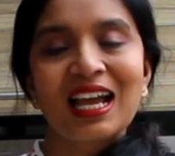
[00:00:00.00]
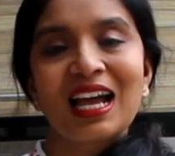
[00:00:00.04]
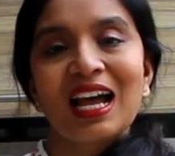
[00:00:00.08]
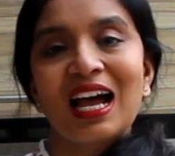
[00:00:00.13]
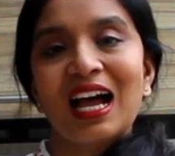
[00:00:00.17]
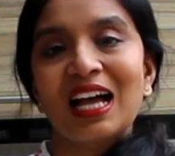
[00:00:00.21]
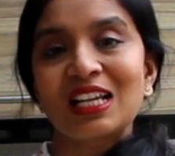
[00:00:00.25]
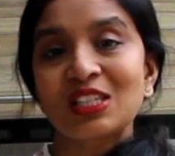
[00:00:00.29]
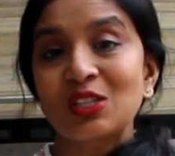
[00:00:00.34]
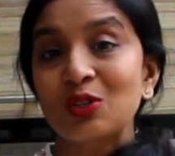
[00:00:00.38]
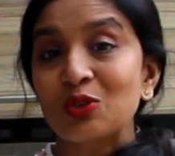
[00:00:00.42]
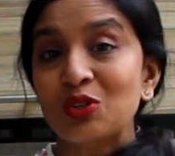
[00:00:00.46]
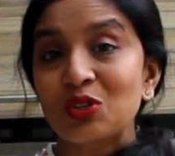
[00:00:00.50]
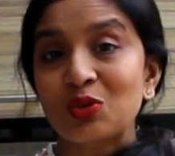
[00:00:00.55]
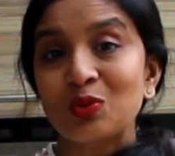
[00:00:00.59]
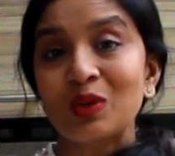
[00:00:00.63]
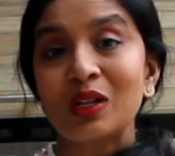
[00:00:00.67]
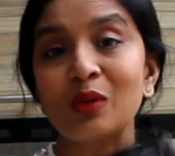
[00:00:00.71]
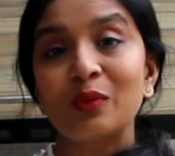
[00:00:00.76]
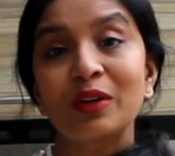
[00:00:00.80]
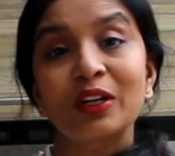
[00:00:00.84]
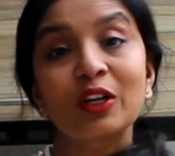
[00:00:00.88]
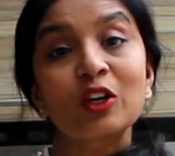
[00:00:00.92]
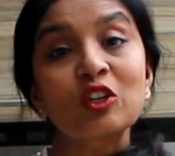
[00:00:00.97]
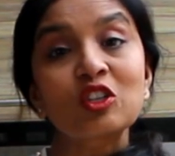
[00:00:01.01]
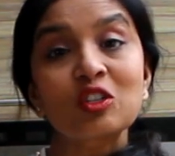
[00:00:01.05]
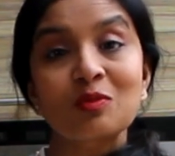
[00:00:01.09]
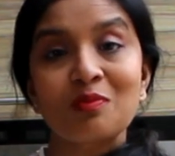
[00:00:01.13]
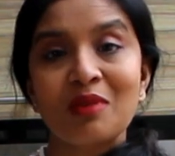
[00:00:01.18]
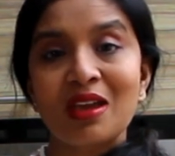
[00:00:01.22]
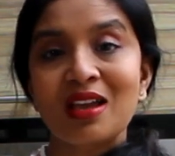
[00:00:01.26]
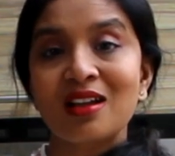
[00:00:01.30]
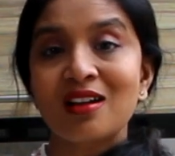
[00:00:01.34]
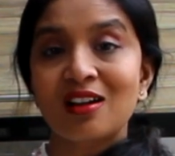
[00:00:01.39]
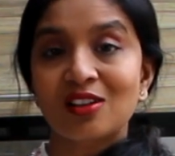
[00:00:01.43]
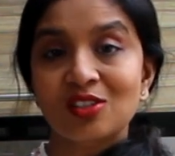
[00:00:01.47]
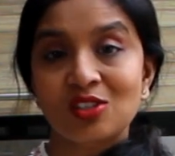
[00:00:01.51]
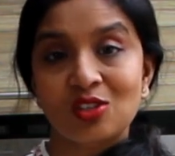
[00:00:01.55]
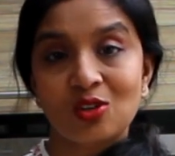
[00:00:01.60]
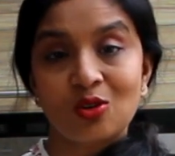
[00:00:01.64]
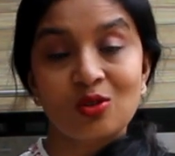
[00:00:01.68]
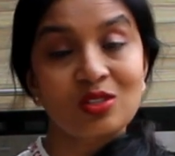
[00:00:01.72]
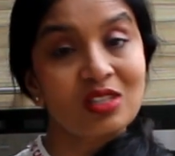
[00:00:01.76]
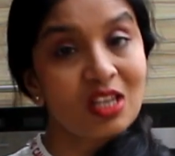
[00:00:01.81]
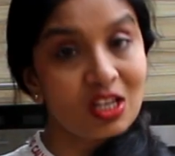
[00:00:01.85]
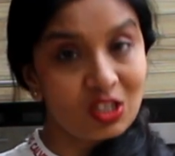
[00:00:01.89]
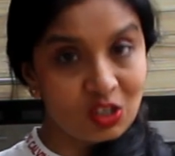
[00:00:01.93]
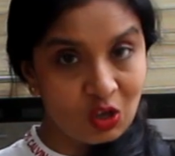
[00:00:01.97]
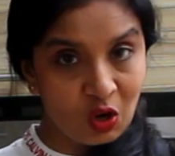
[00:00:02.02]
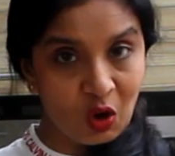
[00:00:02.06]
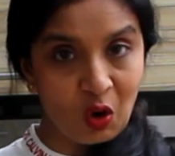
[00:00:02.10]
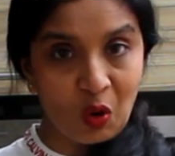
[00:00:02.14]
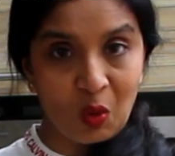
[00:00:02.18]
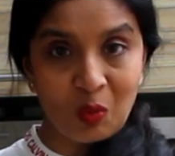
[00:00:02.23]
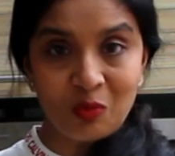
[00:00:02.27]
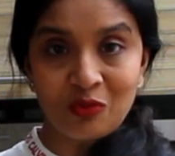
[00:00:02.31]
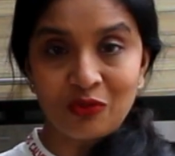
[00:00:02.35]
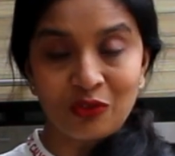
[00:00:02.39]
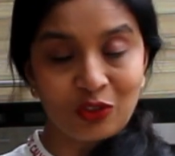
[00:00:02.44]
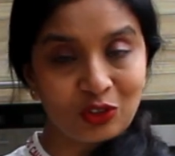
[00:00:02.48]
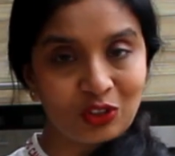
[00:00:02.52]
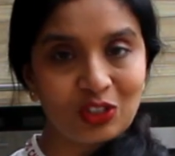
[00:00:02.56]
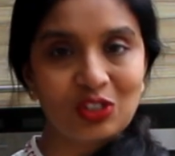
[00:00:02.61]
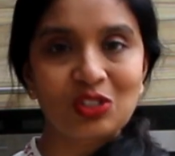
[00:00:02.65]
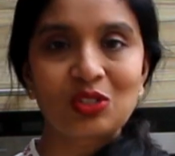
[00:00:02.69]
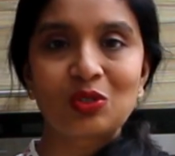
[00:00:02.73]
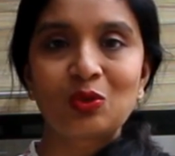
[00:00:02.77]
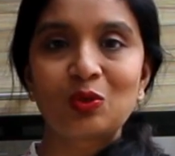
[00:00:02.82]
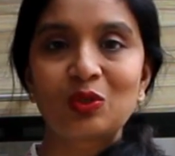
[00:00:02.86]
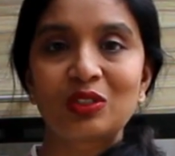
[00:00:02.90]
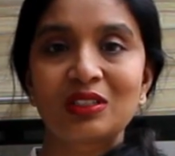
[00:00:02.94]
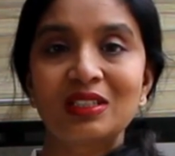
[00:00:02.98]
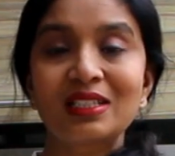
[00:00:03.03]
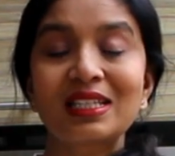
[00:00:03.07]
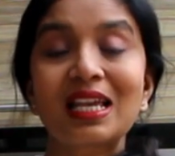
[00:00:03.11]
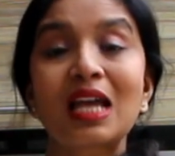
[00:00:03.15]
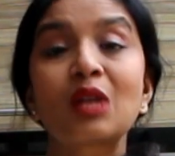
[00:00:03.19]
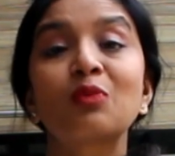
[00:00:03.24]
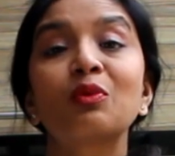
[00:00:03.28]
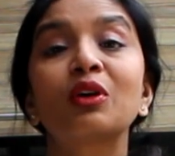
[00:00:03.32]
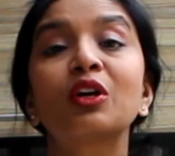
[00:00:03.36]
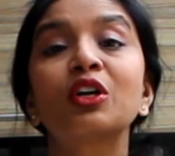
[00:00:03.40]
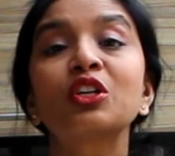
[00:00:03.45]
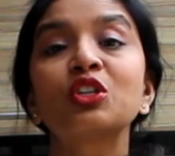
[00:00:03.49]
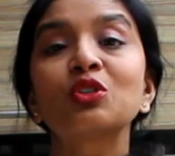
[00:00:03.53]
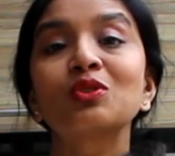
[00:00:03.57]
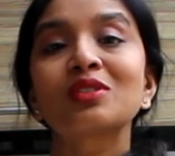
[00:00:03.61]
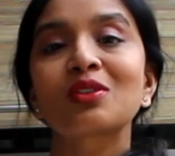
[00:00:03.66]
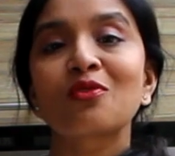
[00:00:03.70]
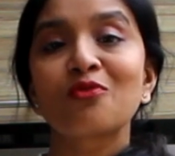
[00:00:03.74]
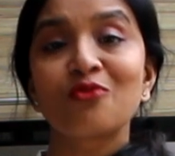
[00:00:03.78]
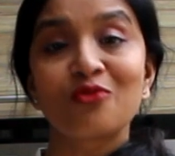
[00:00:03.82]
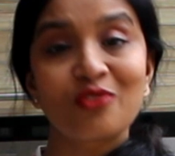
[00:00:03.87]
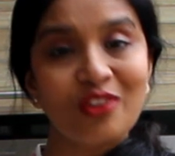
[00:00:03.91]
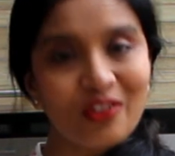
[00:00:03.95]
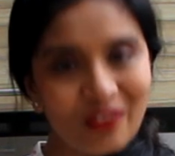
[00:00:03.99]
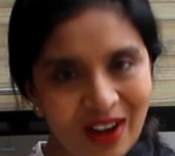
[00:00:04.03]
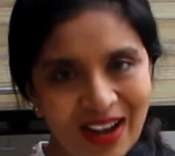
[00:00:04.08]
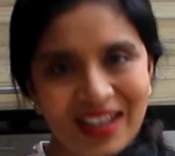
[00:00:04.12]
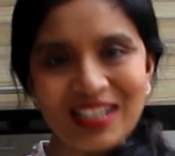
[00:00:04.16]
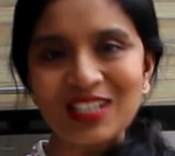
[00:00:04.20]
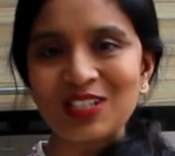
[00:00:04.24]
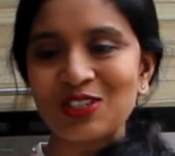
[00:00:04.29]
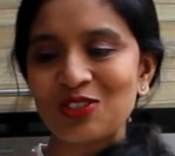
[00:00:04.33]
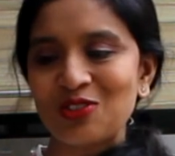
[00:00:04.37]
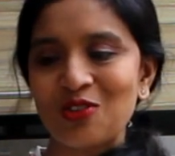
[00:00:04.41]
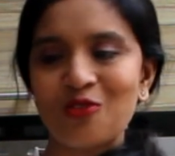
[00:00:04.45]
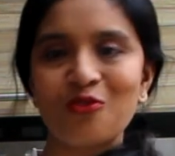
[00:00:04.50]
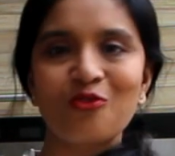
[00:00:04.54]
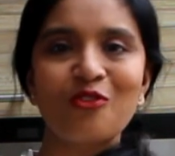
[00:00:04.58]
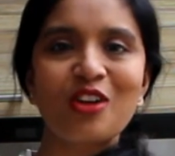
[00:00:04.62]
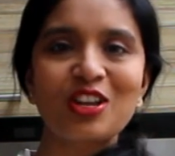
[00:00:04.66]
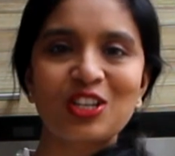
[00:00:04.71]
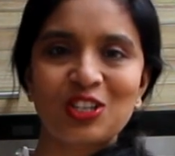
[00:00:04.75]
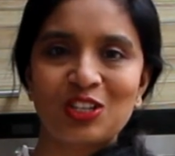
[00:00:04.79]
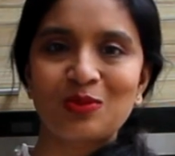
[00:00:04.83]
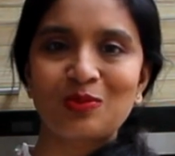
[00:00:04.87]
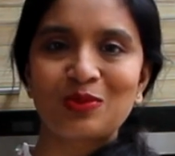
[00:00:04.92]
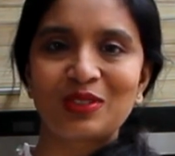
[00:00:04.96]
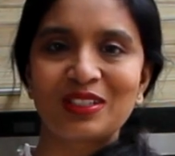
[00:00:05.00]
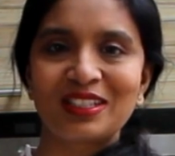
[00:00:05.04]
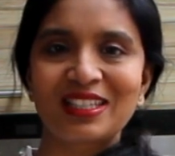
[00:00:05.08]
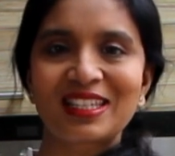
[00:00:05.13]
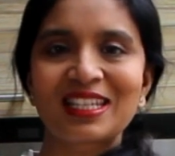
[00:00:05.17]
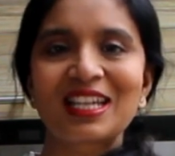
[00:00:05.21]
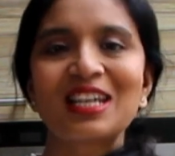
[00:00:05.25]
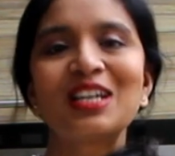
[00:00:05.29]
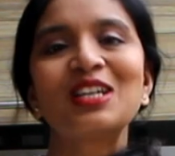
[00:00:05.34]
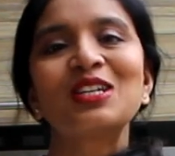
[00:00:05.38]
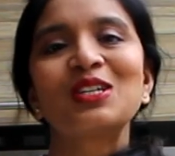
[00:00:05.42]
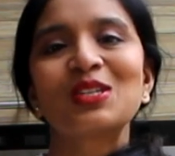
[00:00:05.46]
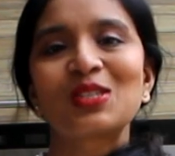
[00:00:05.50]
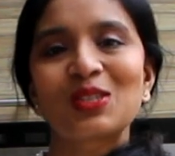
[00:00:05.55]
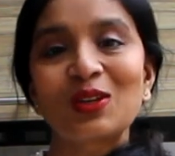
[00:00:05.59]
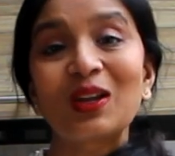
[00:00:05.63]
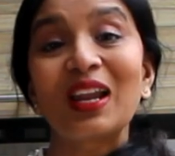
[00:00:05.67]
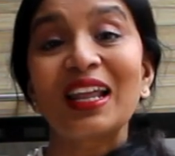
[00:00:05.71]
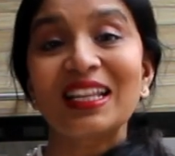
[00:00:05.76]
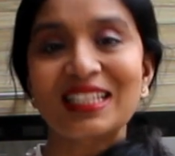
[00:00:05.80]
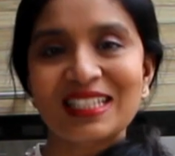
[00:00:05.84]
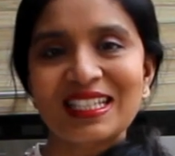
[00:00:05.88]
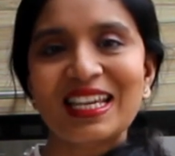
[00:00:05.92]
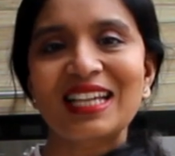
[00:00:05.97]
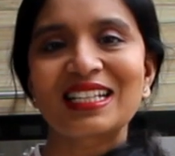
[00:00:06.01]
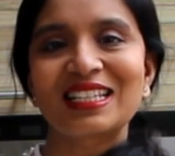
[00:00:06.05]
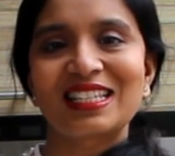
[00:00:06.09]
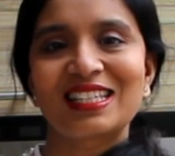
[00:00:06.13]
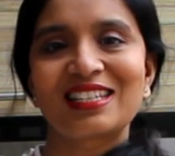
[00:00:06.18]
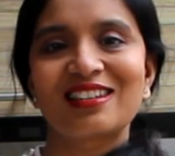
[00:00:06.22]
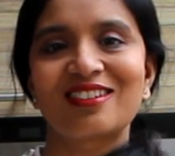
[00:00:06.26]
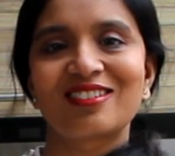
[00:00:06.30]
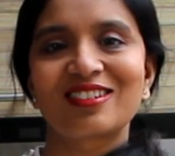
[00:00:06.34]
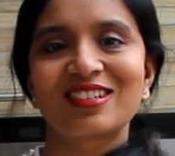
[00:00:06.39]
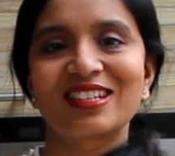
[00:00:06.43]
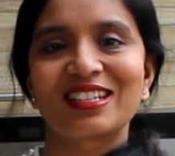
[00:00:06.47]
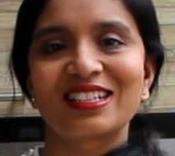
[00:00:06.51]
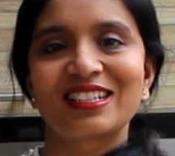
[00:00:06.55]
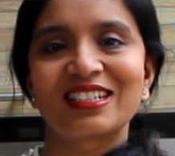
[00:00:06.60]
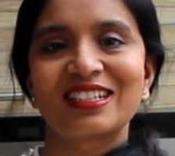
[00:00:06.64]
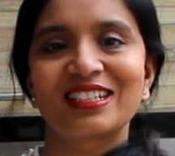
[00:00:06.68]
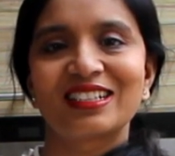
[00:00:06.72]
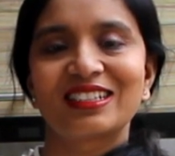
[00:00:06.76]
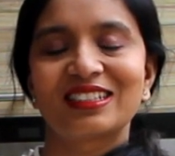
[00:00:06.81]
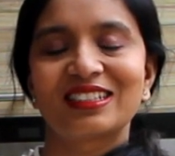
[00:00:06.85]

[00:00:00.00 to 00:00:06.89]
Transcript: As usual, we're going to make our sauce at home for this noodles and we're going to use a variety of vegetables. So let's get started.